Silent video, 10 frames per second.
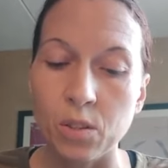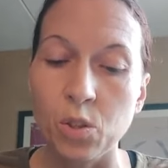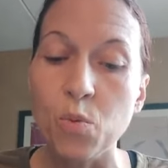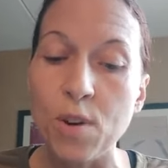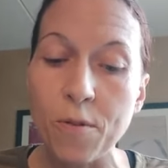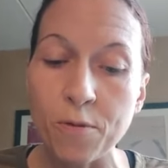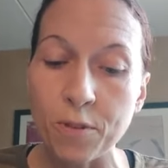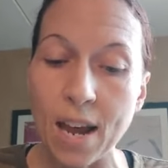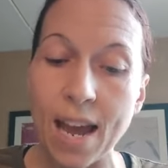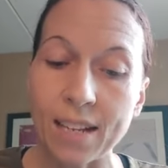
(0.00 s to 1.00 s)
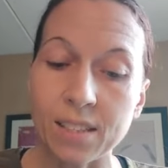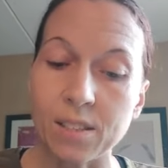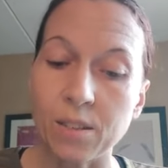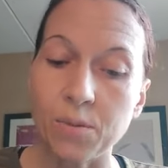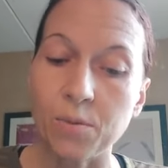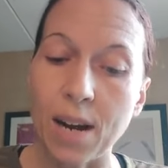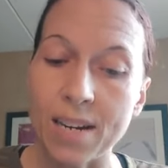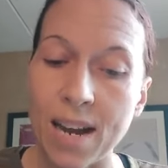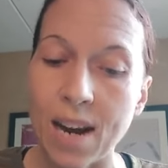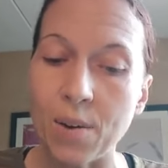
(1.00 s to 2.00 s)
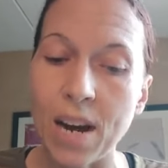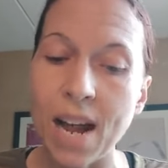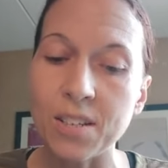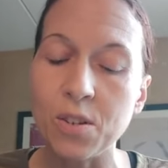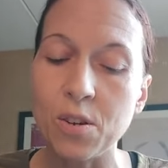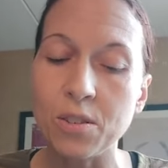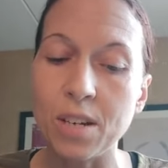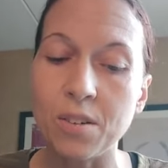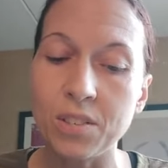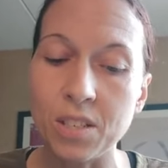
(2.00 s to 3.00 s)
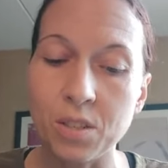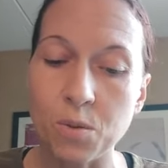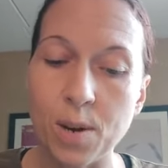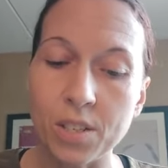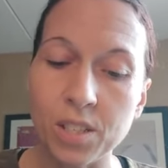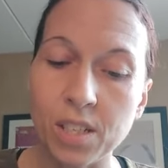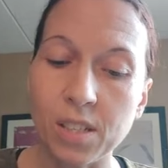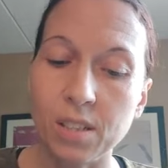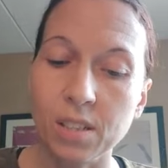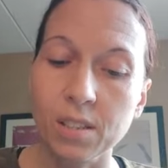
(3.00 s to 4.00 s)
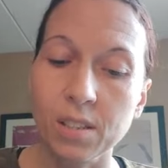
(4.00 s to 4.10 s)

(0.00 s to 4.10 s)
to reflect right now and ask yourselves this question.